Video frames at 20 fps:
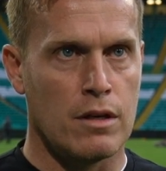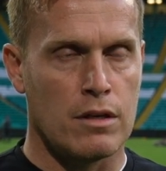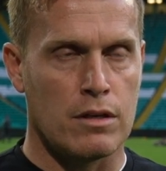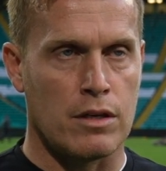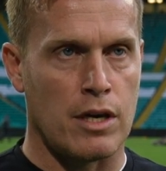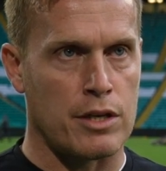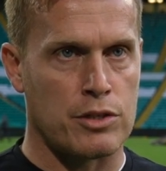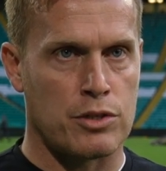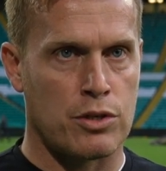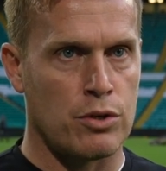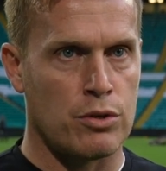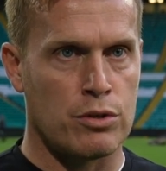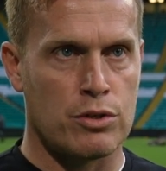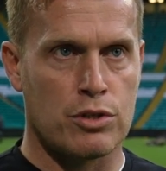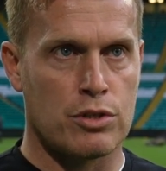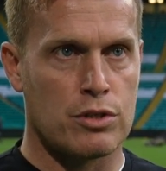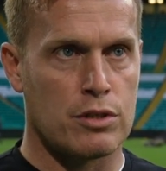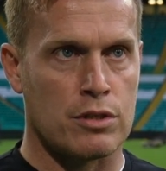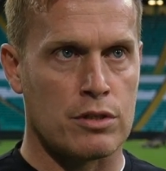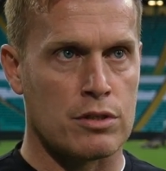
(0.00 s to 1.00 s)
Yeah, it's
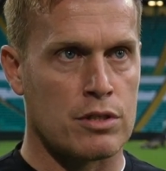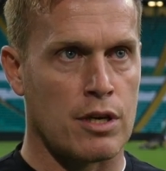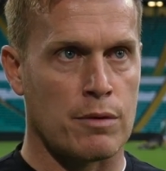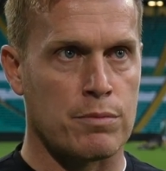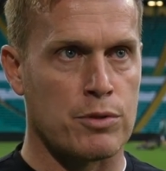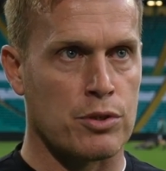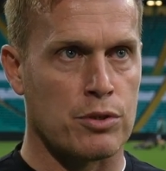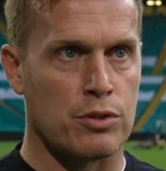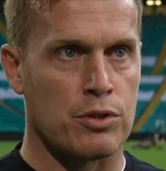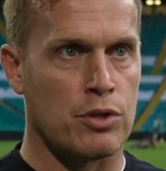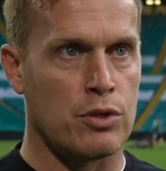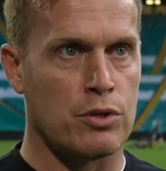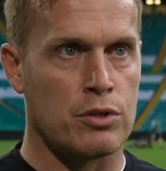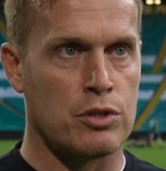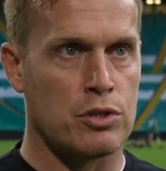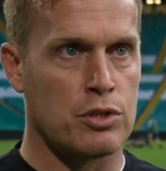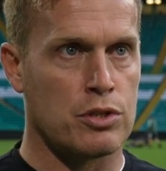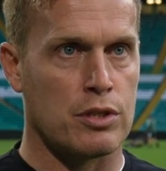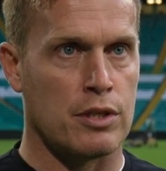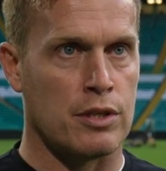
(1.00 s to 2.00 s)
huge. It's absolutely
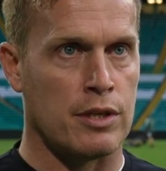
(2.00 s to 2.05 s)
huge.